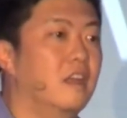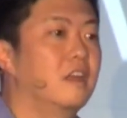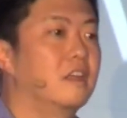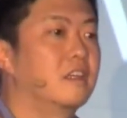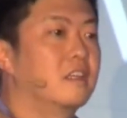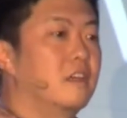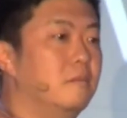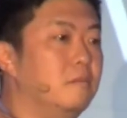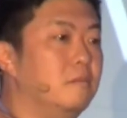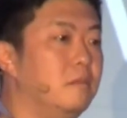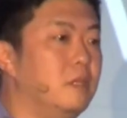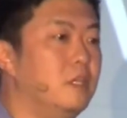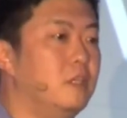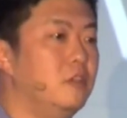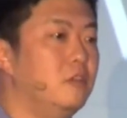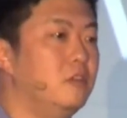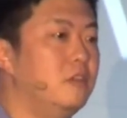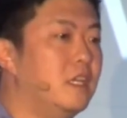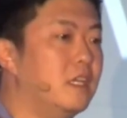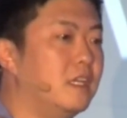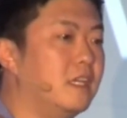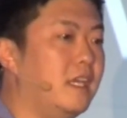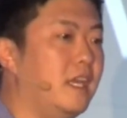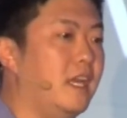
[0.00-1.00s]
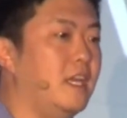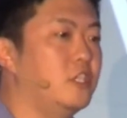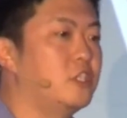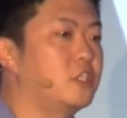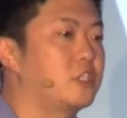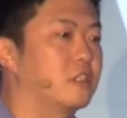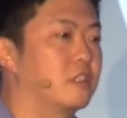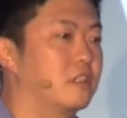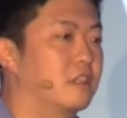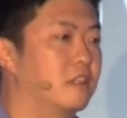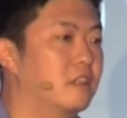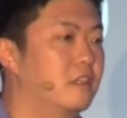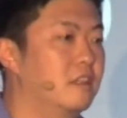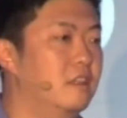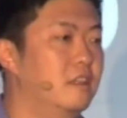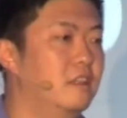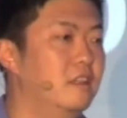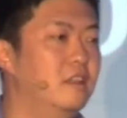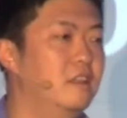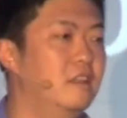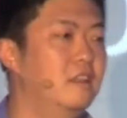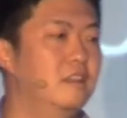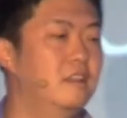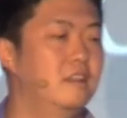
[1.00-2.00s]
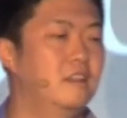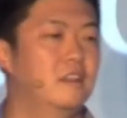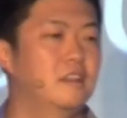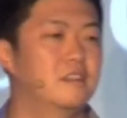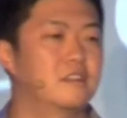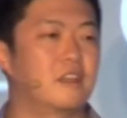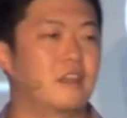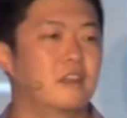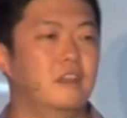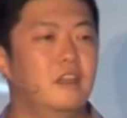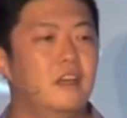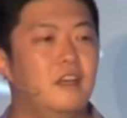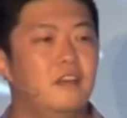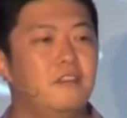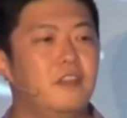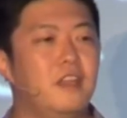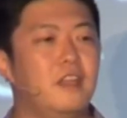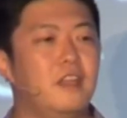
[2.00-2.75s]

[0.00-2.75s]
Communication. So I love that